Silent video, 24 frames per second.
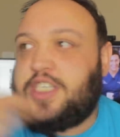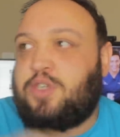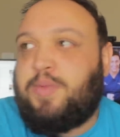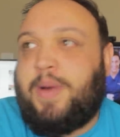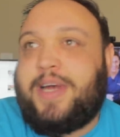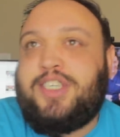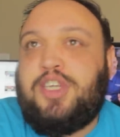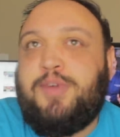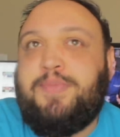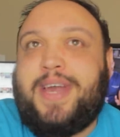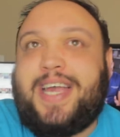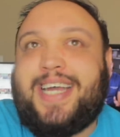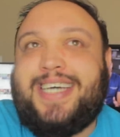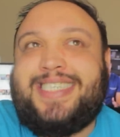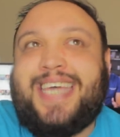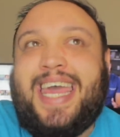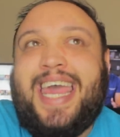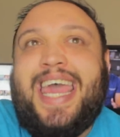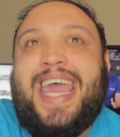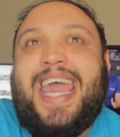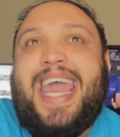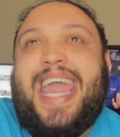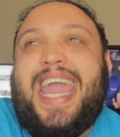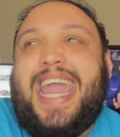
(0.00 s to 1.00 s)
especially
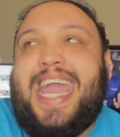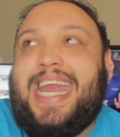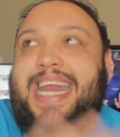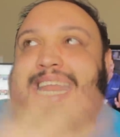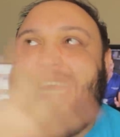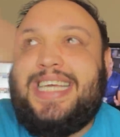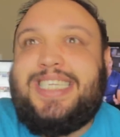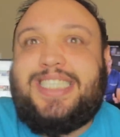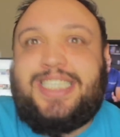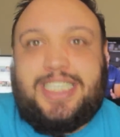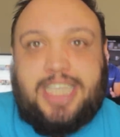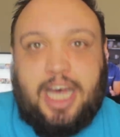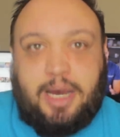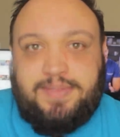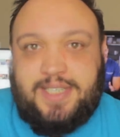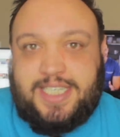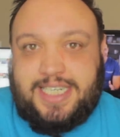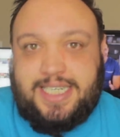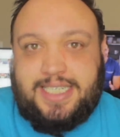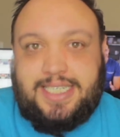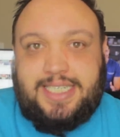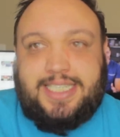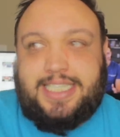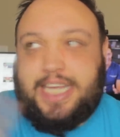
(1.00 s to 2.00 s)
because any
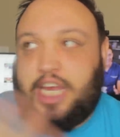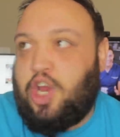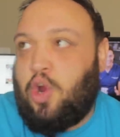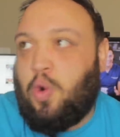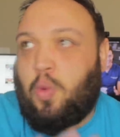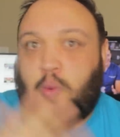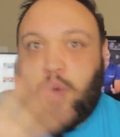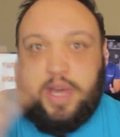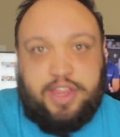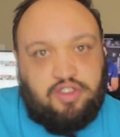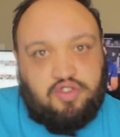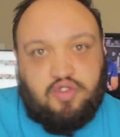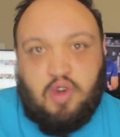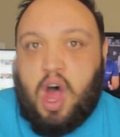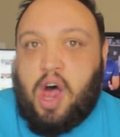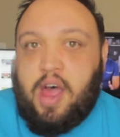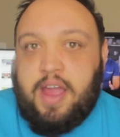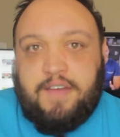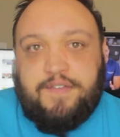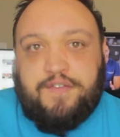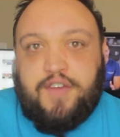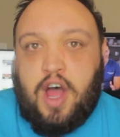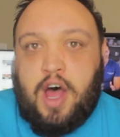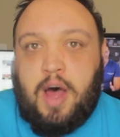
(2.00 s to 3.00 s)
substance that you're
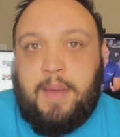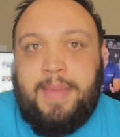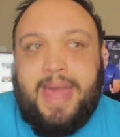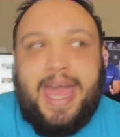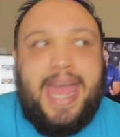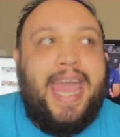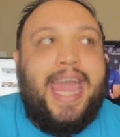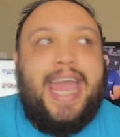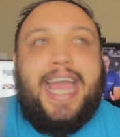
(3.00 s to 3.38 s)
withdrawing from